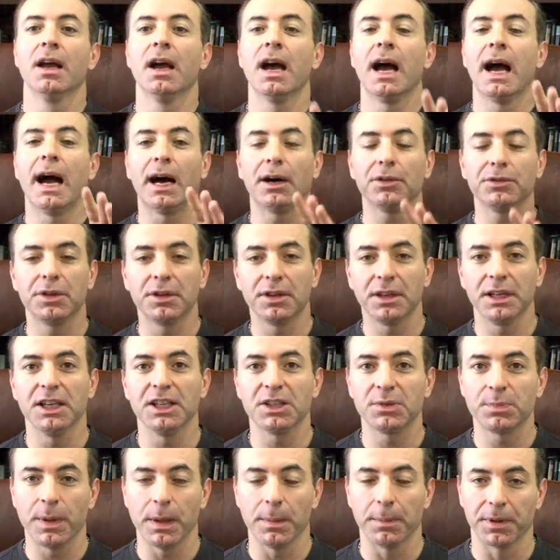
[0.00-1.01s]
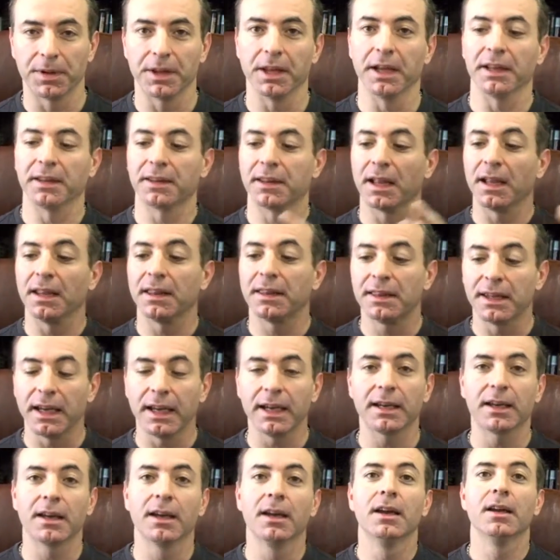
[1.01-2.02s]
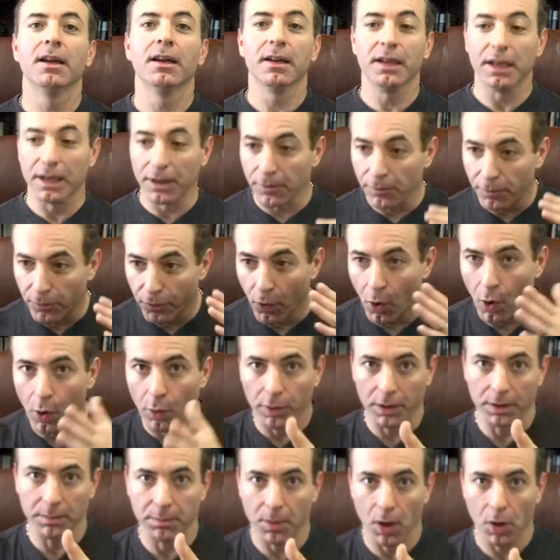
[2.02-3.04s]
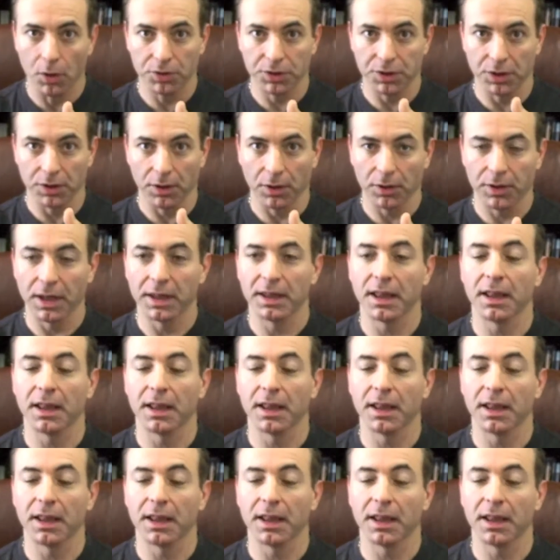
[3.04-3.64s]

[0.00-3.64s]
How do these people think? They think in forward motion, okay?